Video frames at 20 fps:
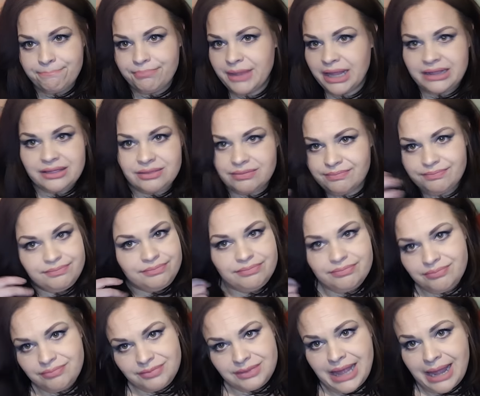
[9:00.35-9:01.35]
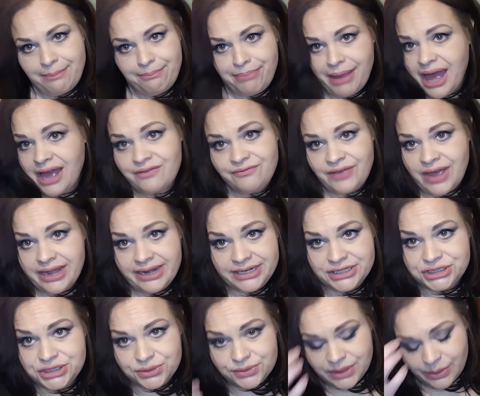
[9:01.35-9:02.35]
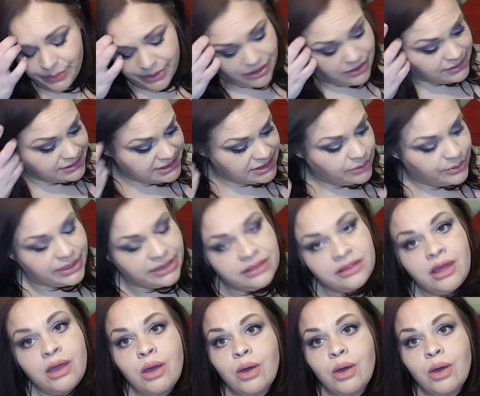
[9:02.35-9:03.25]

like that back fat issue that we all deal with